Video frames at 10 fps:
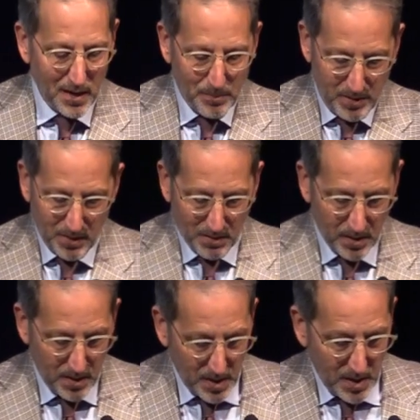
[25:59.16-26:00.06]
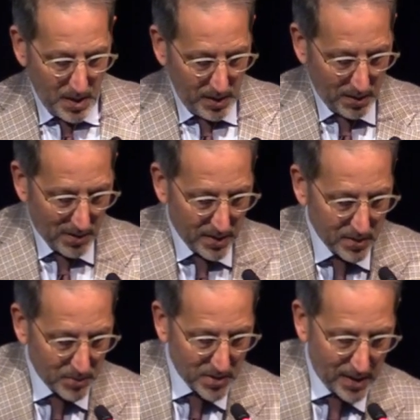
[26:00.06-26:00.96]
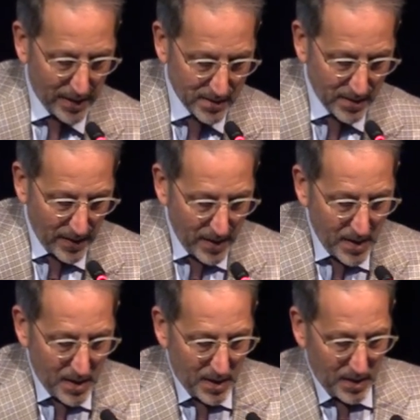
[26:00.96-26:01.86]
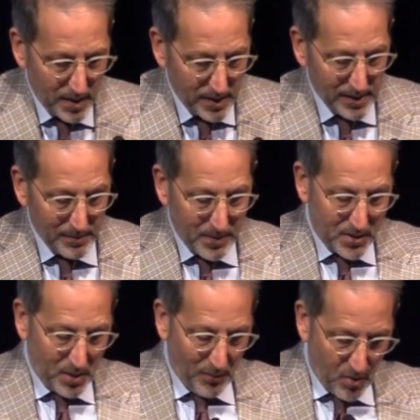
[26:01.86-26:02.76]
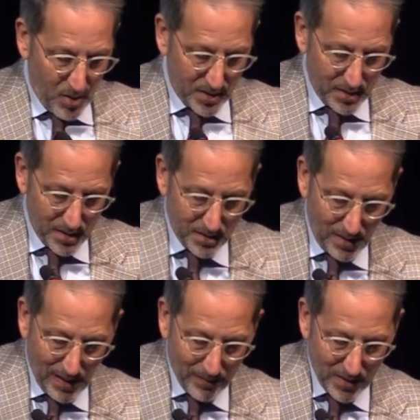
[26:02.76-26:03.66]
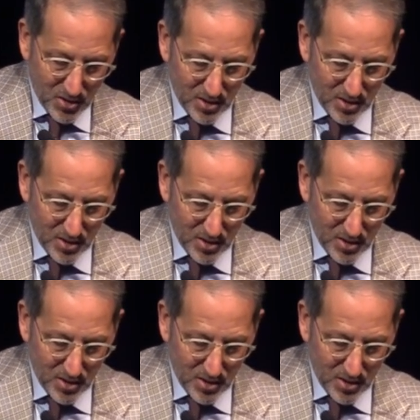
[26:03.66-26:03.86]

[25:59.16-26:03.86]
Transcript: up in the ground, and the ground subsides. Um, so, of course, there's damage